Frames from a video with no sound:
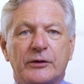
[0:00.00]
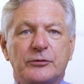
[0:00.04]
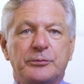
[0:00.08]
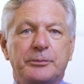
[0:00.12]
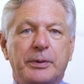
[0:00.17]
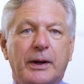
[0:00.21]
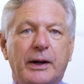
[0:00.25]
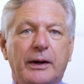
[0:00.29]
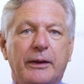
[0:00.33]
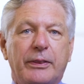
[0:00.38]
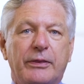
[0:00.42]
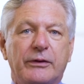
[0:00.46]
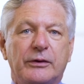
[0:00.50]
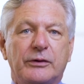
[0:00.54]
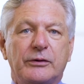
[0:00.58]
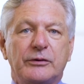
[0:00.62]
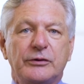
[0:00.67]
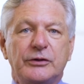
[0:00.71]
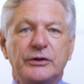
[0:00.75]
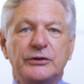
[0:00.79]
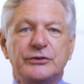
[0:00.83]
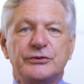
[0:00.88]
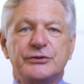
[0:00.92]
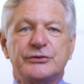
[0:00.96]
part of the
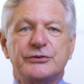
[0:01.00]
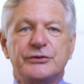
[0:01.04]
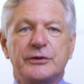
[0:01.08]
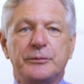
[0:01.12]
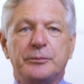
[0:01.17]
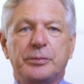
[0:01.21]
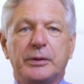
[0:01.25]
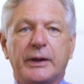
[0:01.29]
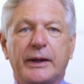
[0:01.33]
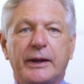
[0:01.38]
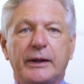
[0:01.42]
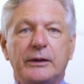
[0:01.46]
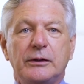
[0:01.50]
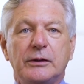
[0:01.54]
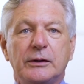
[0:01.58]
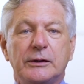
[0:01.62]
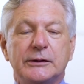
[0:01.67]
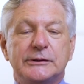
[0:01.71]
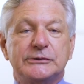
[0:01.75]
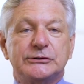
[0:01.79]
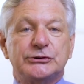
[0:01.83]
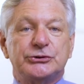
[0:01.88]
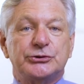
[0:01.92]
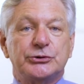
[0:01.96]
contingency plan,
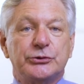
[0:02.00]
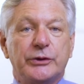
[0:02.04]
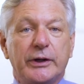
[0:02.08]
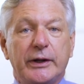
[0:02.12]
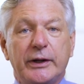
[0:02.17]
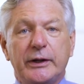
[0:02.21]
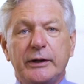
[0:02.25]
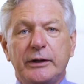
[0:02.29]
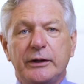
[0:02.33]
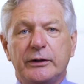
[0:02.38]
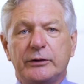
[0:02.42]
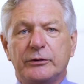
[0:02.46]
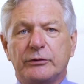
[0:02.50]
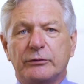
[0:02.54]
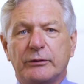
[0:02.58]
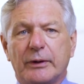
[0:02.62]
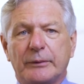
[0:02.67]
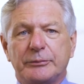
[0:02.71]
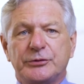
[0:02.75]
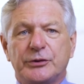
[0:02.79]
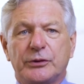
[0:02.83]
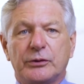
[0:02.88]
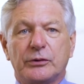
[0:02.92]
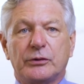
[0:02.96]
should any
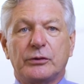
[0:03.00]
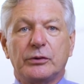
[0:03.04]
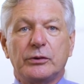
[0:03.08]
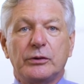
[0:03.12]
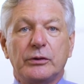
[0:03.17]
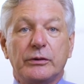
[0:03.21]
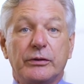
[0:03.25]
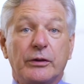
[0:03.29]
interruption occur,